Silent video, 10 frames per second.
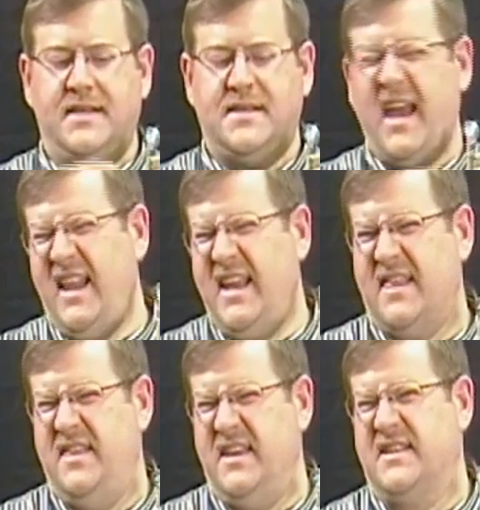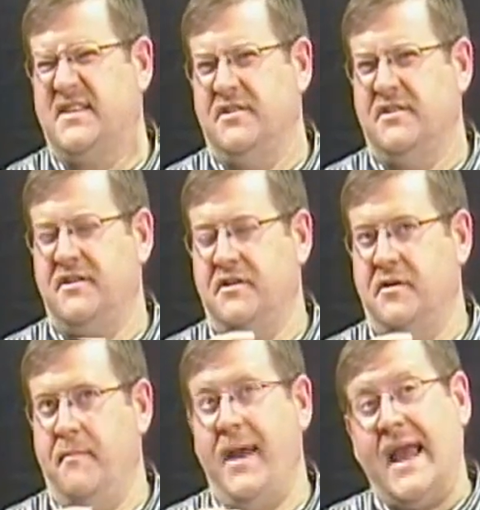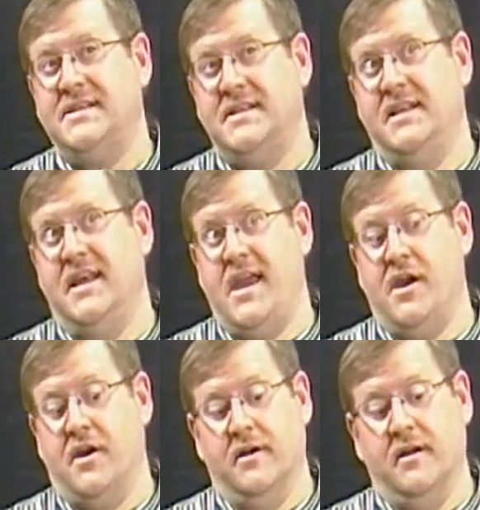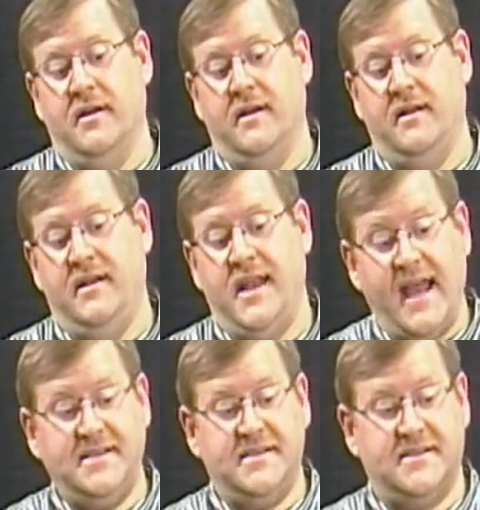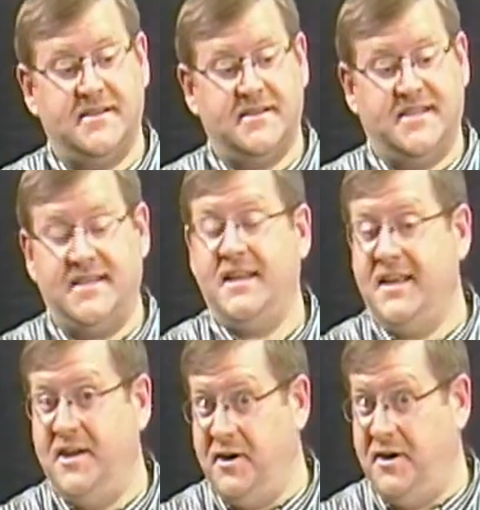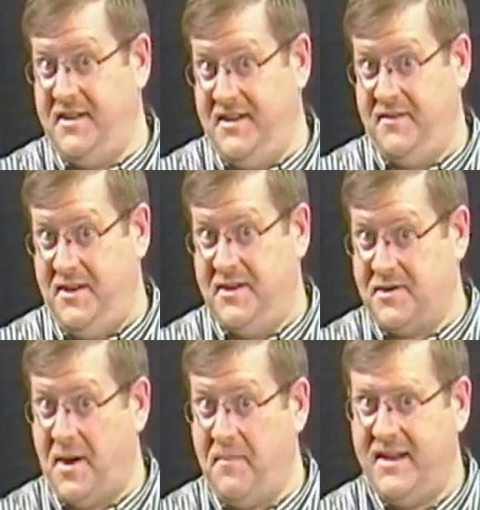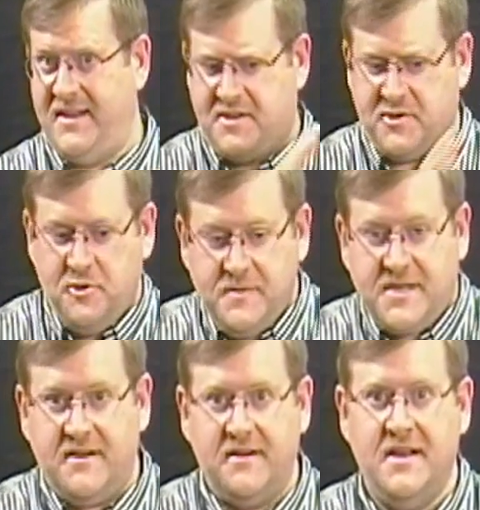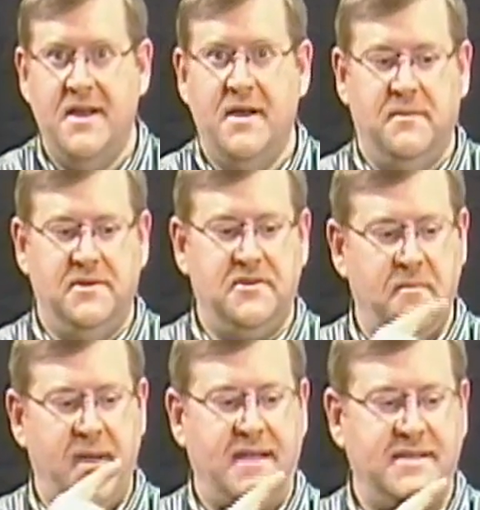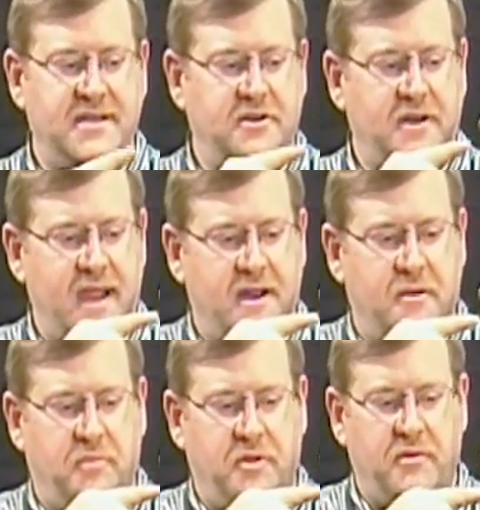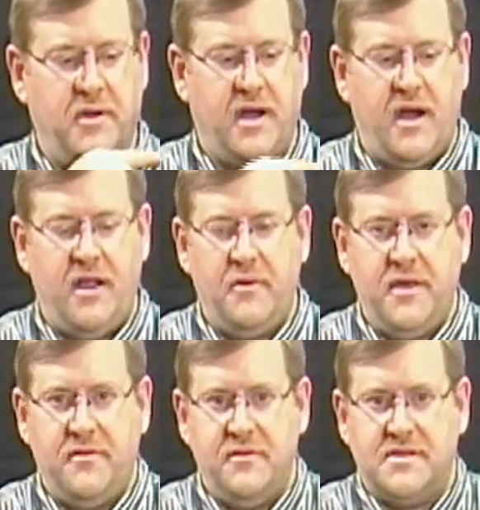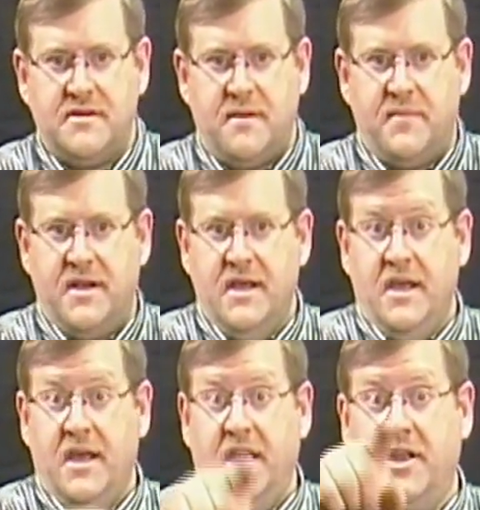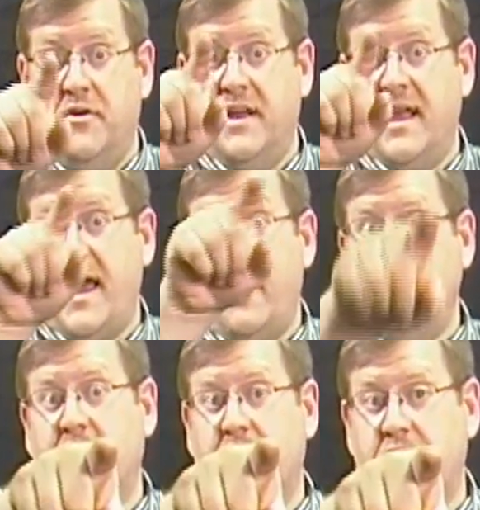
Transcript: It's kind of like this. You're imagining the air not just sitting here in the trumpet and the tubes here, but you're imagining your air blowing all the way through this trumpet and going out